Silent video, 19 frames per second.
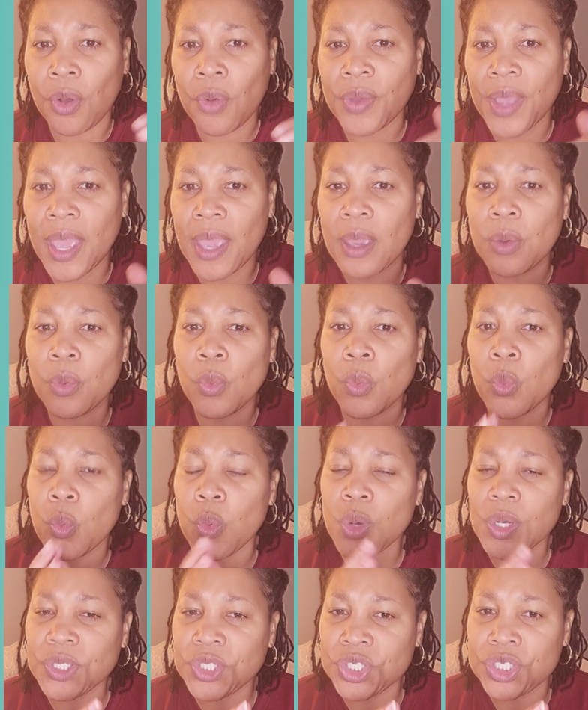Okay,
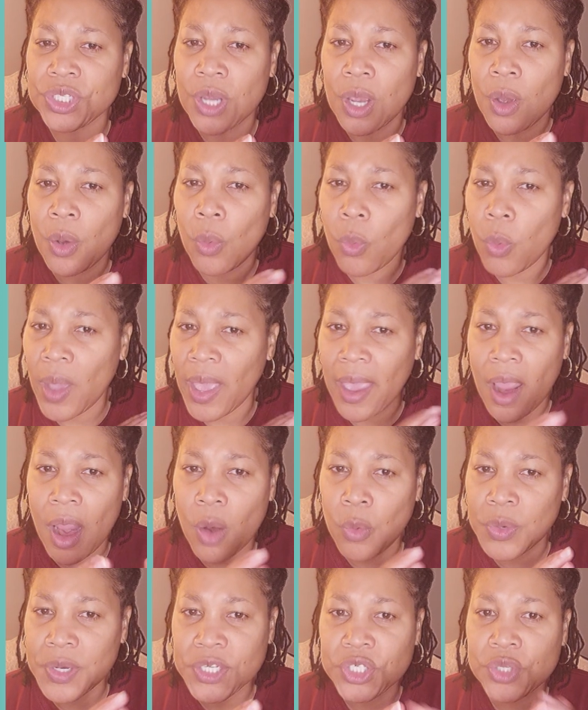which way are
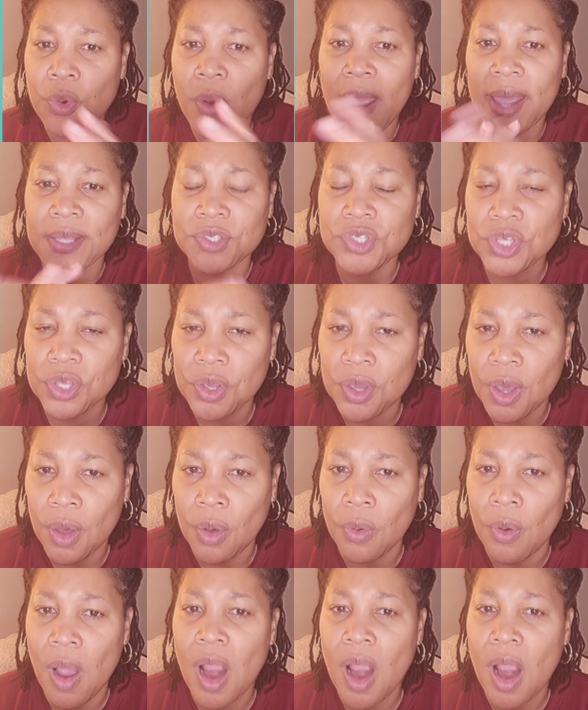we trying to go?